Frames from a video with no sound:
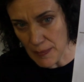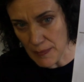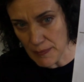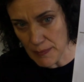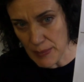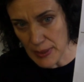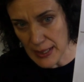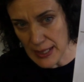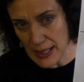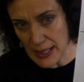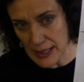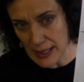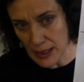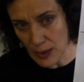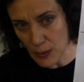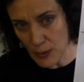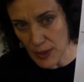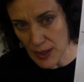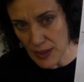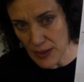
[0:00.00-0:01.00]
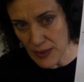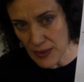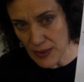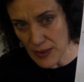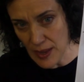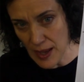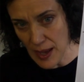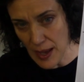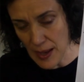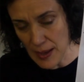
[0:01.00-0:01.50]
beginning with,
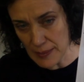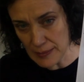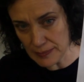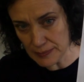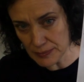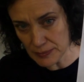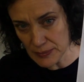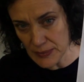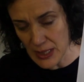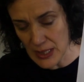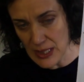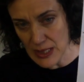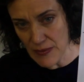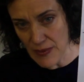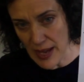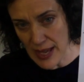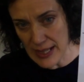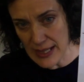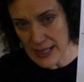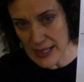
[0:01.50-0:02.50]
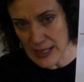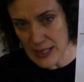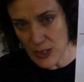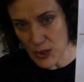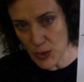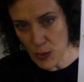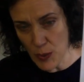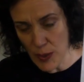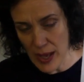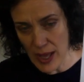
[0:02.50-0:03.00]
it's divided into
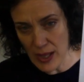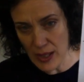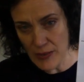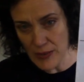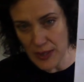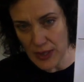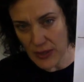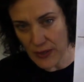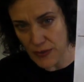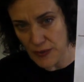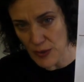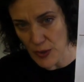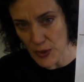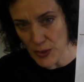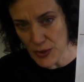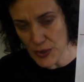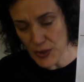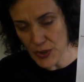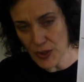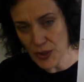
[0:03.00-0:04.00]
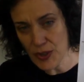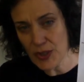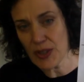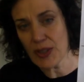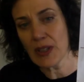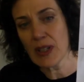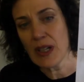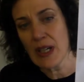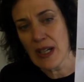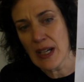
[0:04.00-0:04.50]
12, it's a full
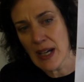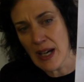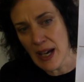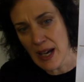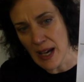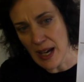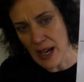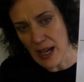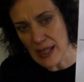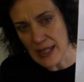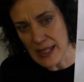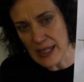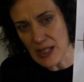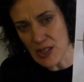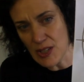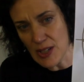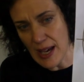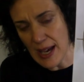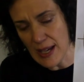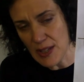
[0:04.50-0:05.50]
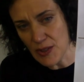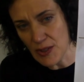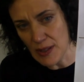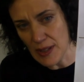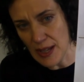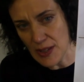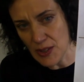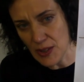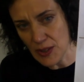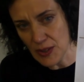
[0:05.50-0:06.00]
circle. Each
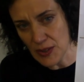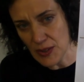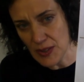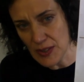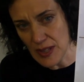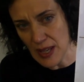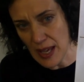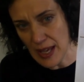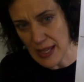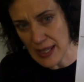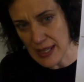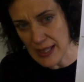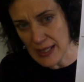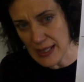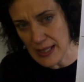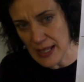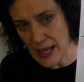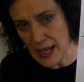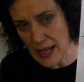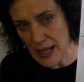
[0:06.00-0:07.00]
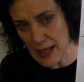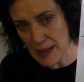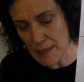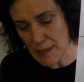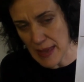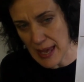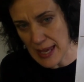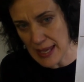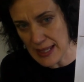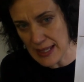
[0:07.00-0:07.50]
astrological sign
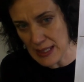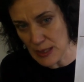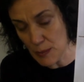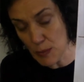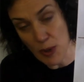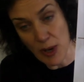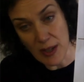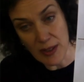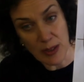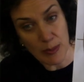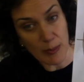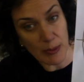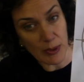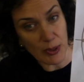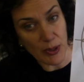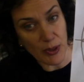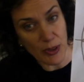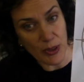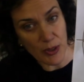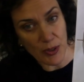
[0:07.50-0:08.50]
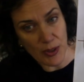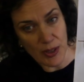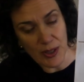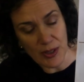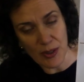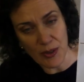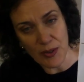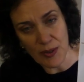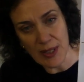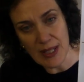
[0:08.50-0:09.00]
is approximately 30
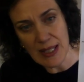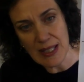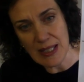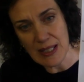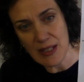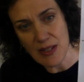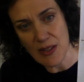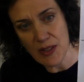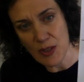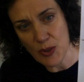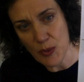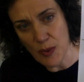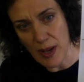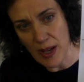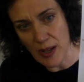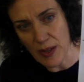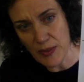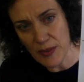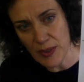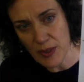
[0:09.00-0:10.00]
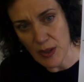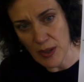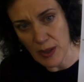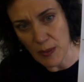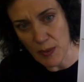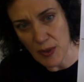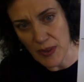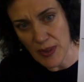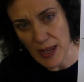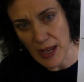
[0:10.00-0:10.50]
degrees, each of the 12, starting
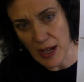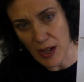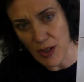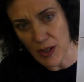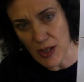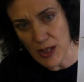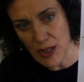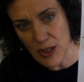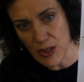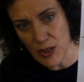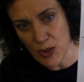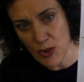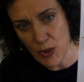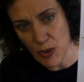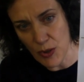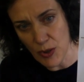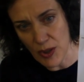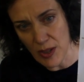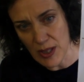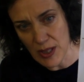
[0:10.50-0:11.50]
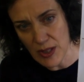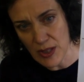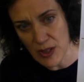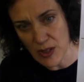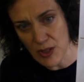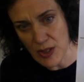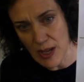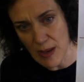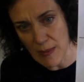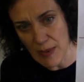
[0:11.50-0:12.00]
with Aries, Taurus,
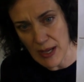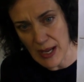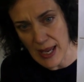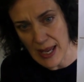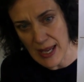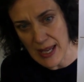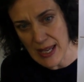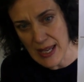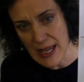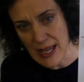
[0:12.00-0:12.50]
Gemini,